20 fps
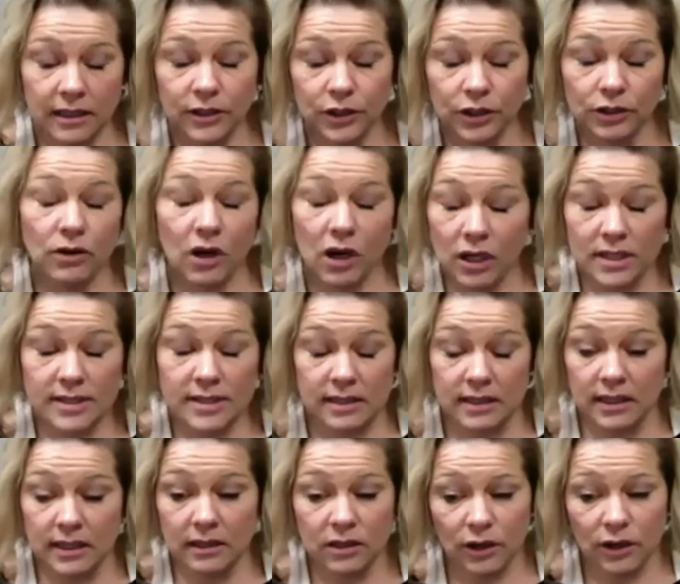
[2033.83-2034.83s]
you,
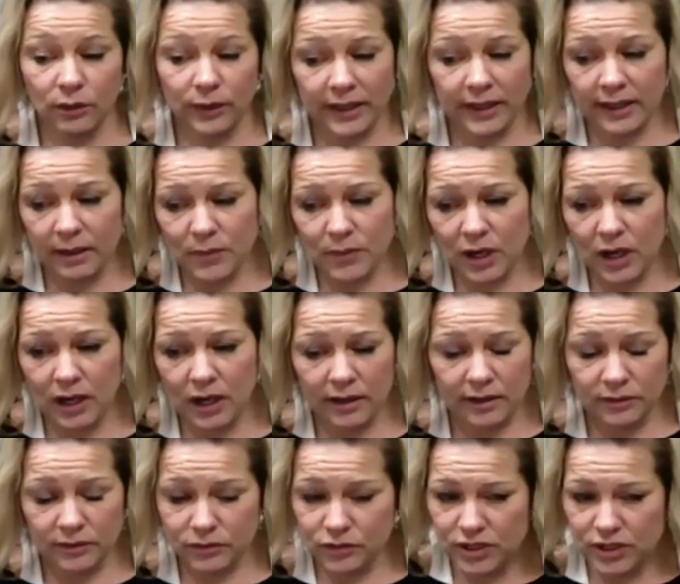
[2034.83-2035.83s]
honestly, Chloe. And I'm not
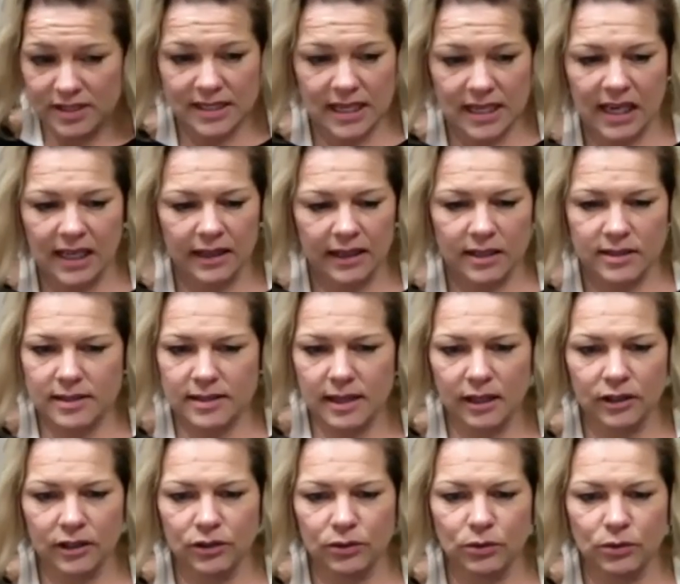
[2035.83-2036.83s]
just saying this,
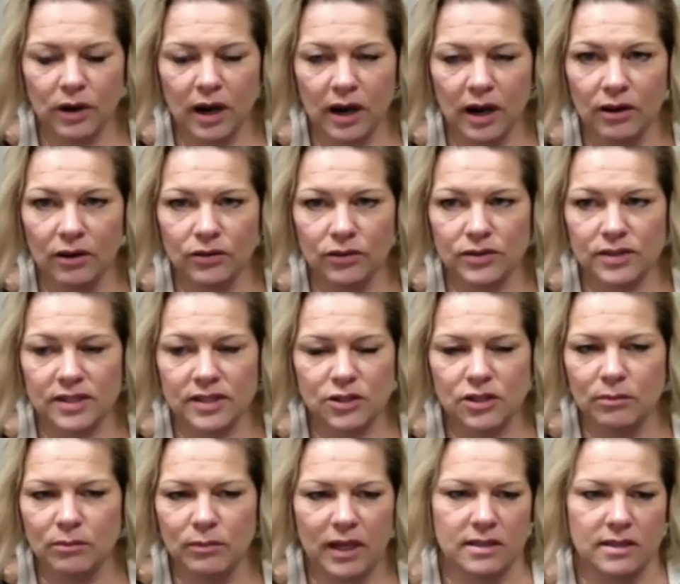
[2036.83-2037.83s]
like, you are such
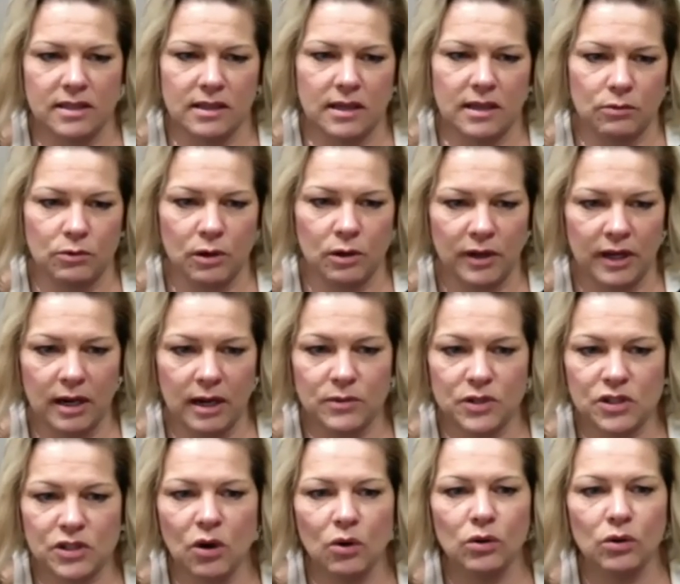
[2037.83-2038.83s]
an amazing young woman. I'm
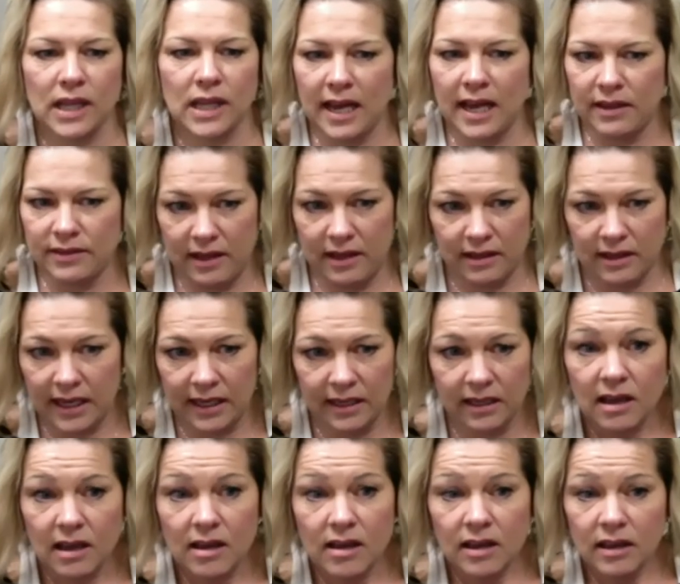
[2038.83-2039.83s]
so glad that, like,
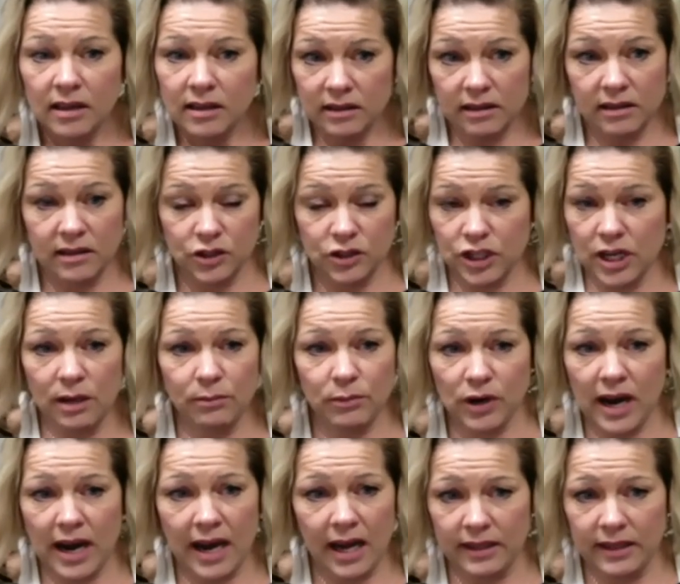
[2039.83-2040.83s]
the
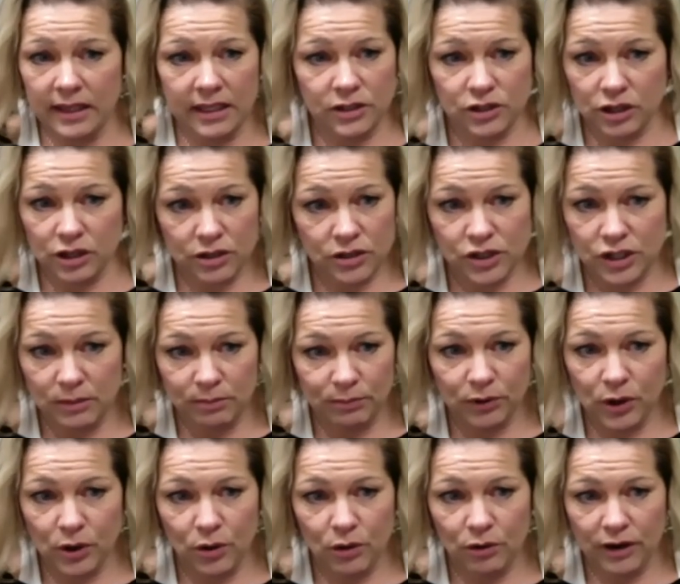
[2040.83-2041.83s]
chamber had the internship
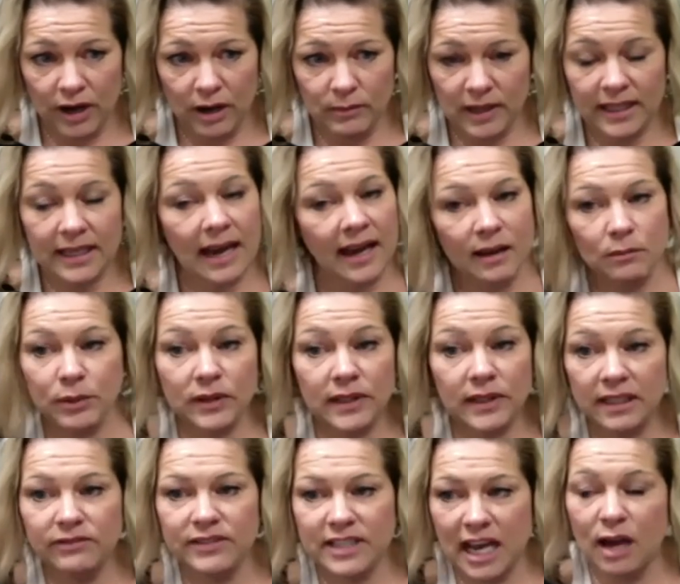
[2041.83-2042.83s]
program. Like, I
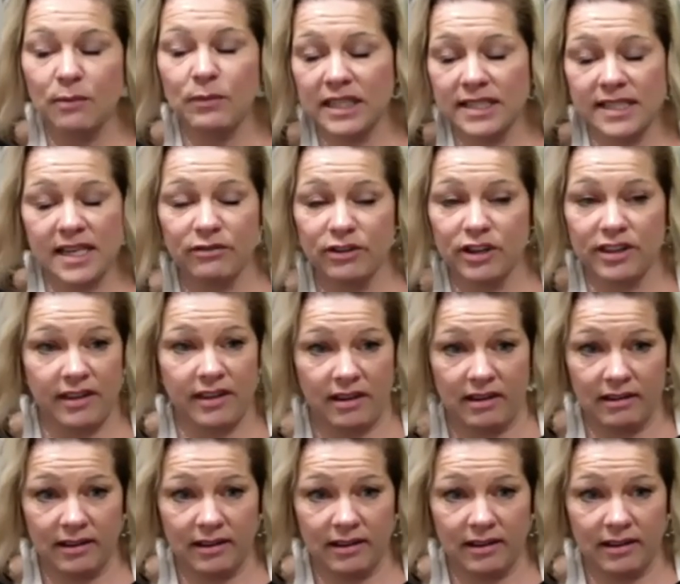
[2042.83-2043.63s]
believe timing is everything.